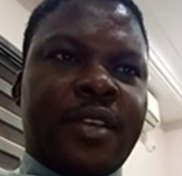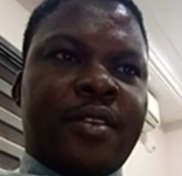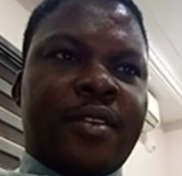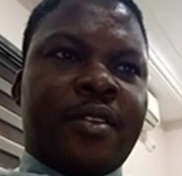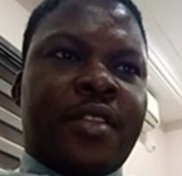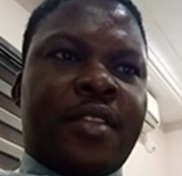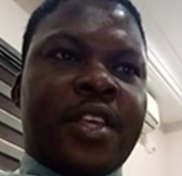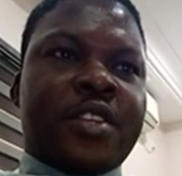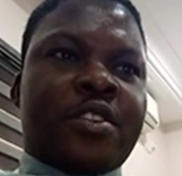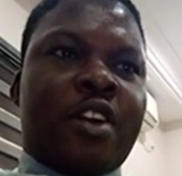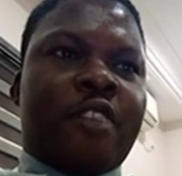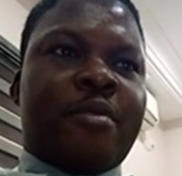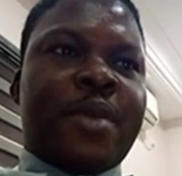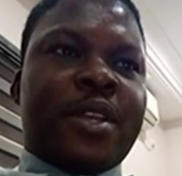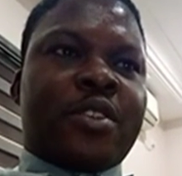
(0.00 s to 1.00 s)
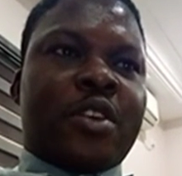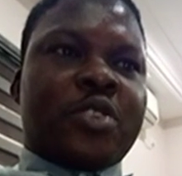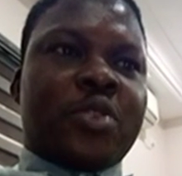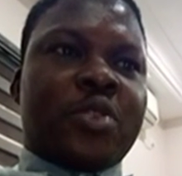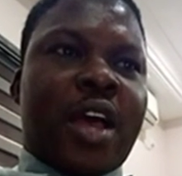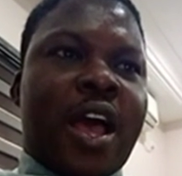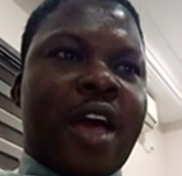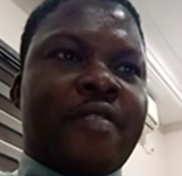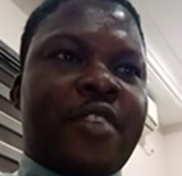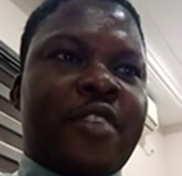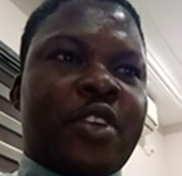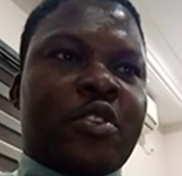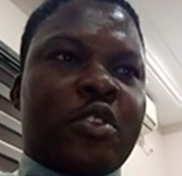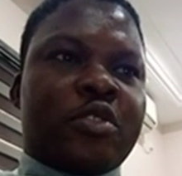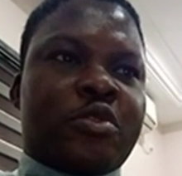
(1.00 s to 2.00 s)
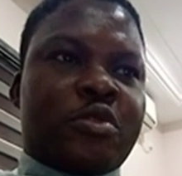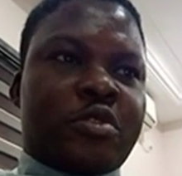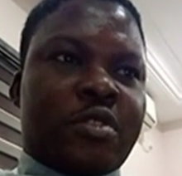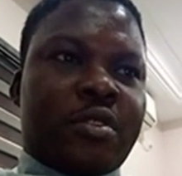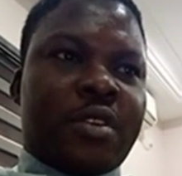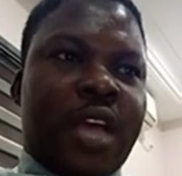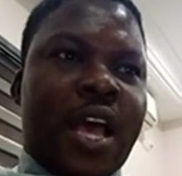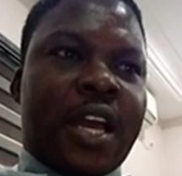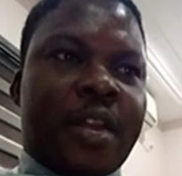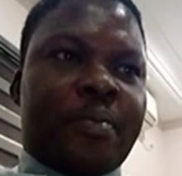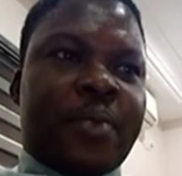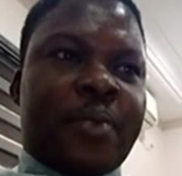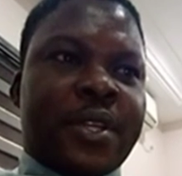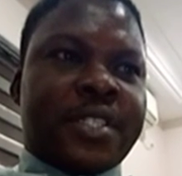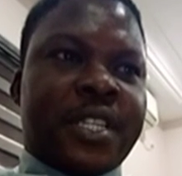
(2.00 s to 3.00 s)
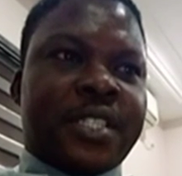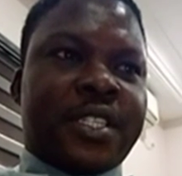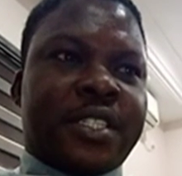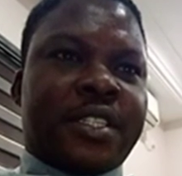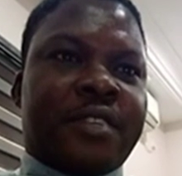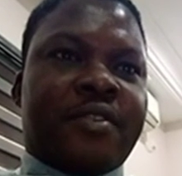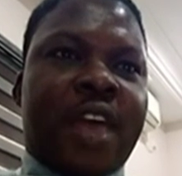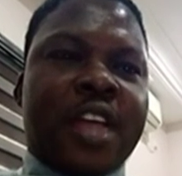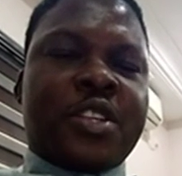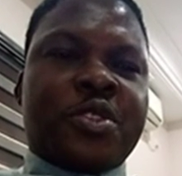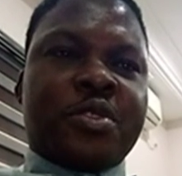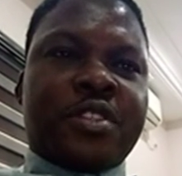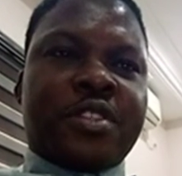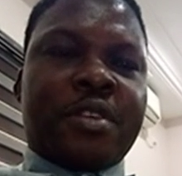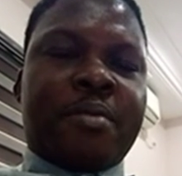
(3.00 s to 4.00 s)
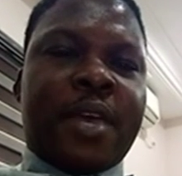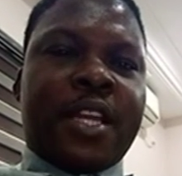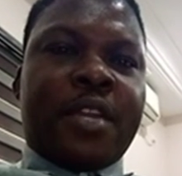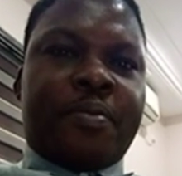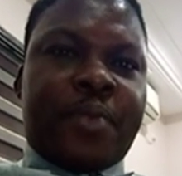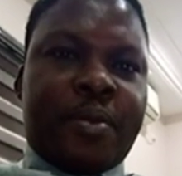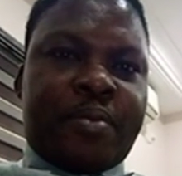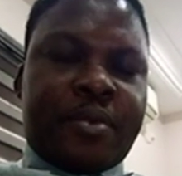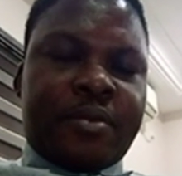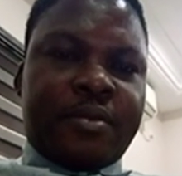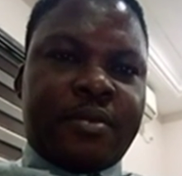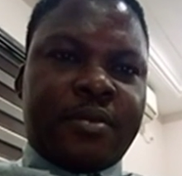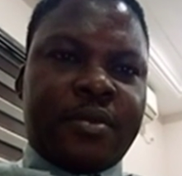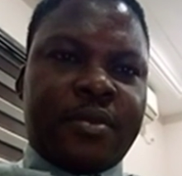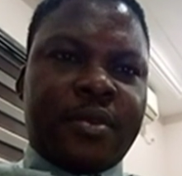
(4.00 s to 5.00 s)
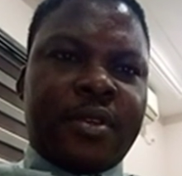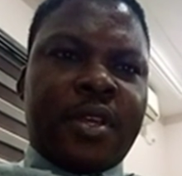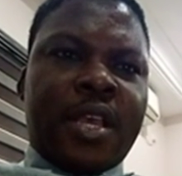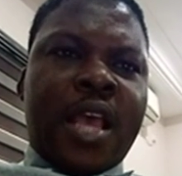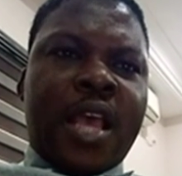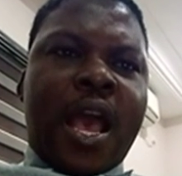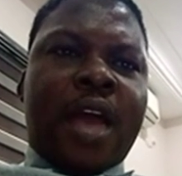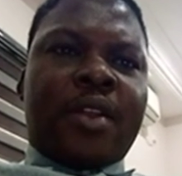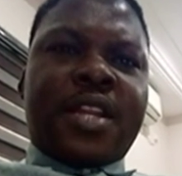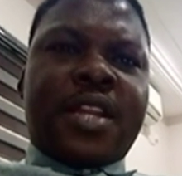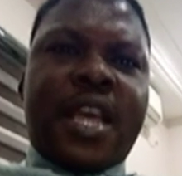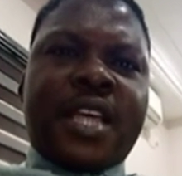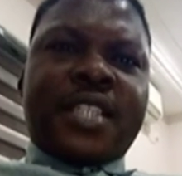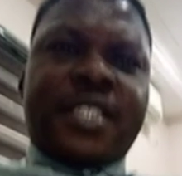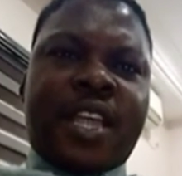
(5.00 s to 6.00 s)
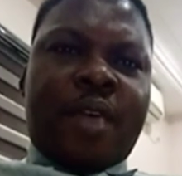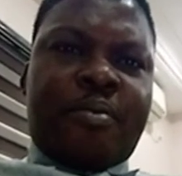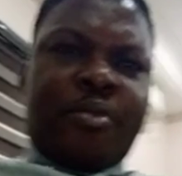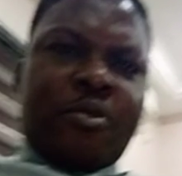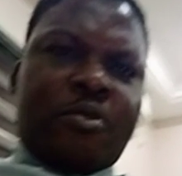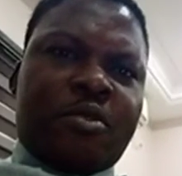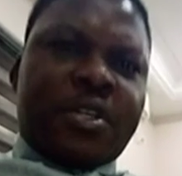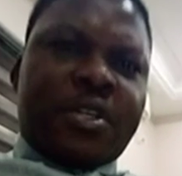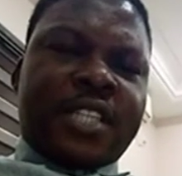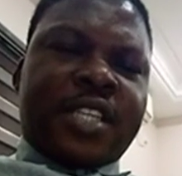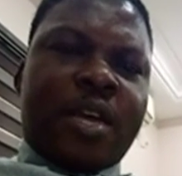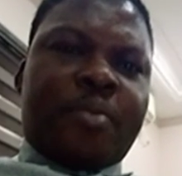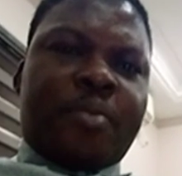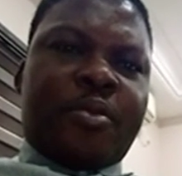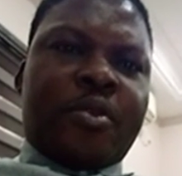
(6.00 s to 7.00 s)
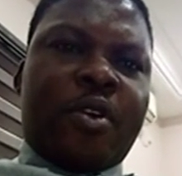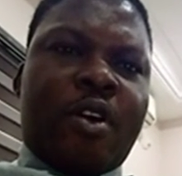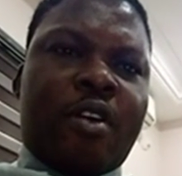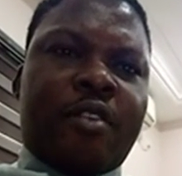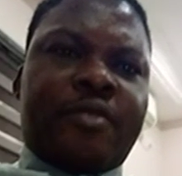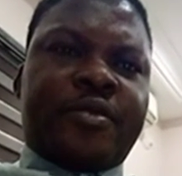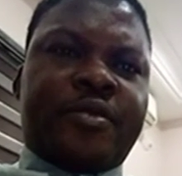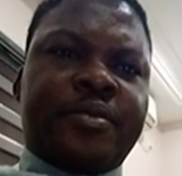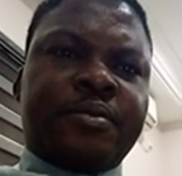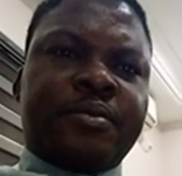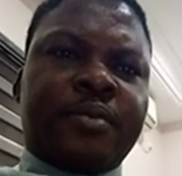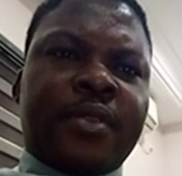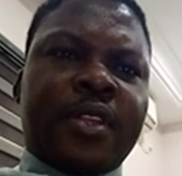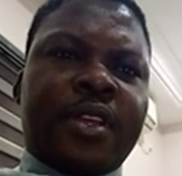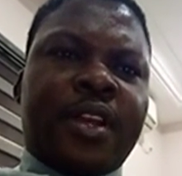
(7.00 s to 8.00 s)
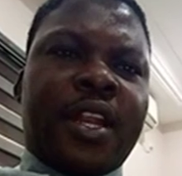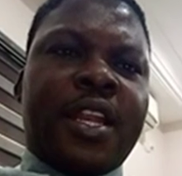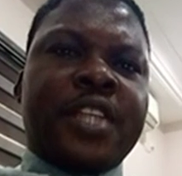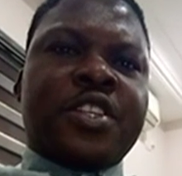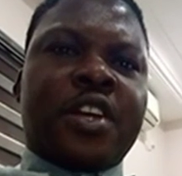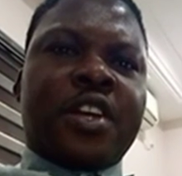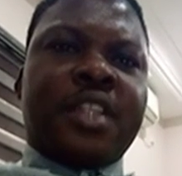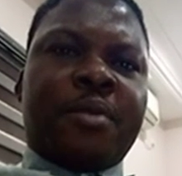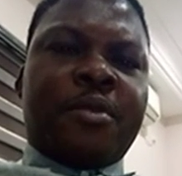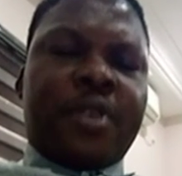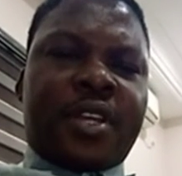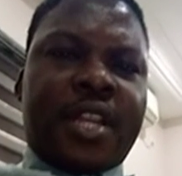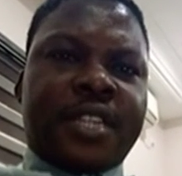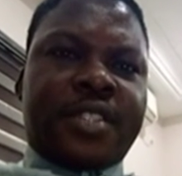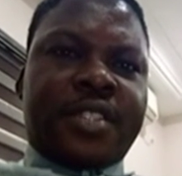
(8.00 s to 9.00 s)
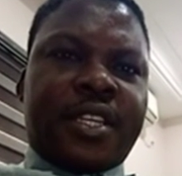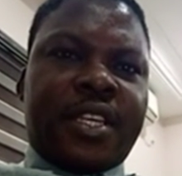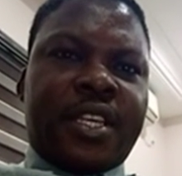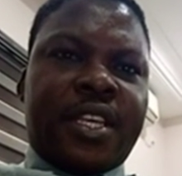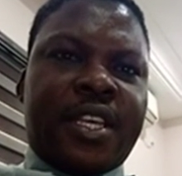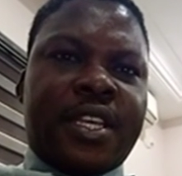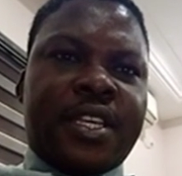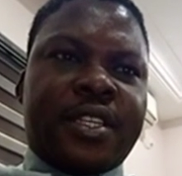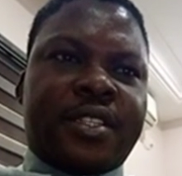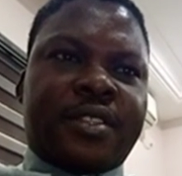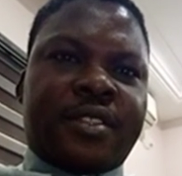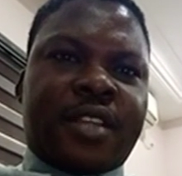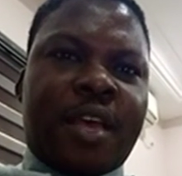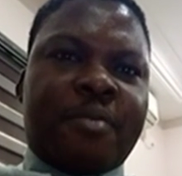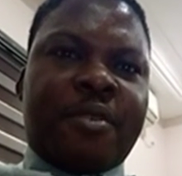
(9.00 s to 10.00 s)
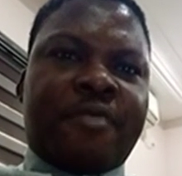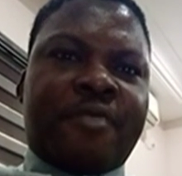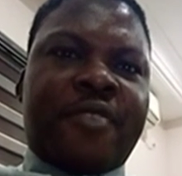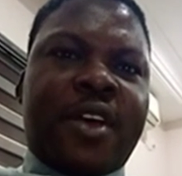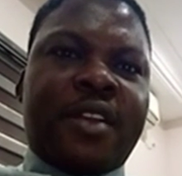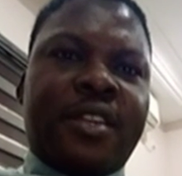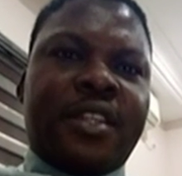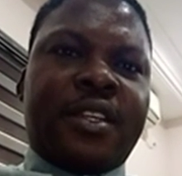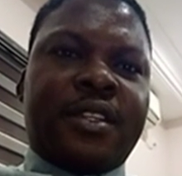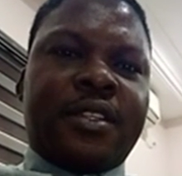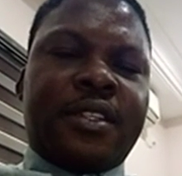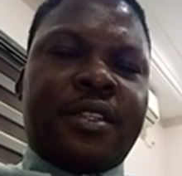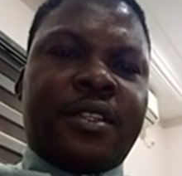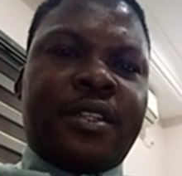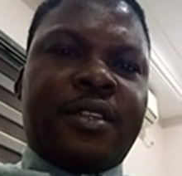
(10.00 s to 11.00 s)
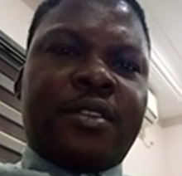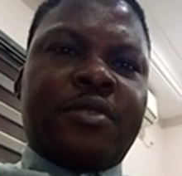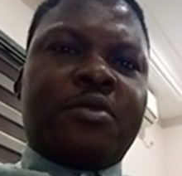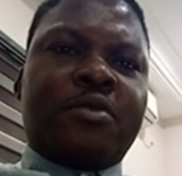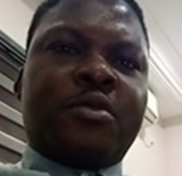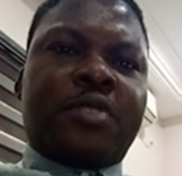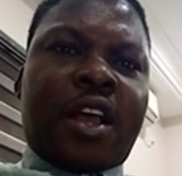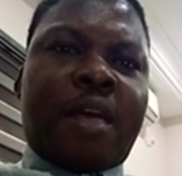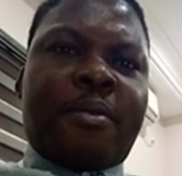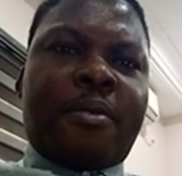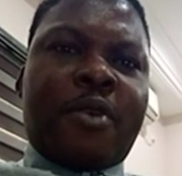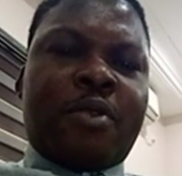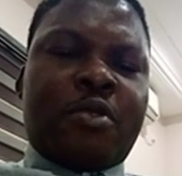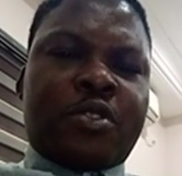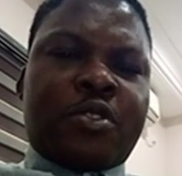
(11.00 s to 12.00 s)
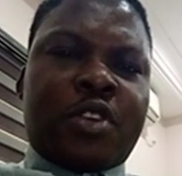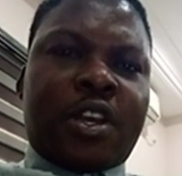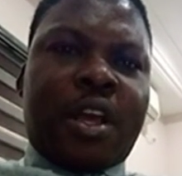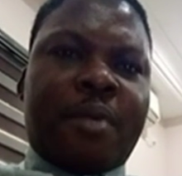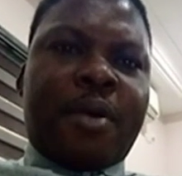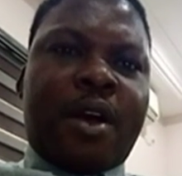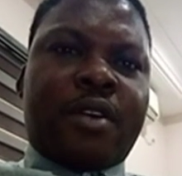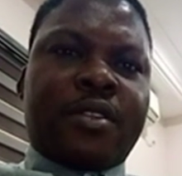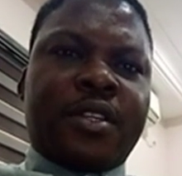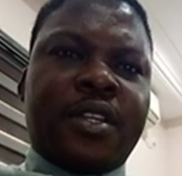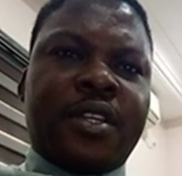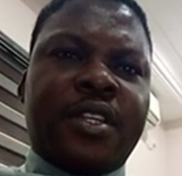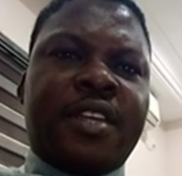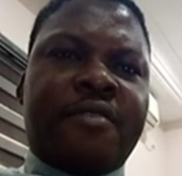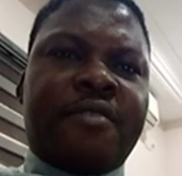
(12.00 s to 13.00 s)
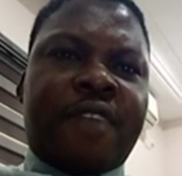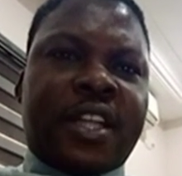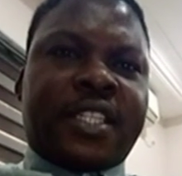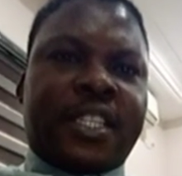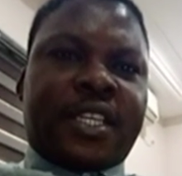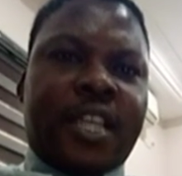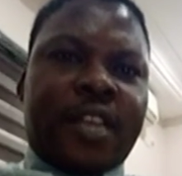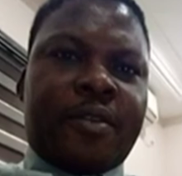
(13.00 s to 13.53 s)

This government also have a constitution and representatives are chosen by the people. Another example, good example of religious democracy can be found in when we talk about the Vatican,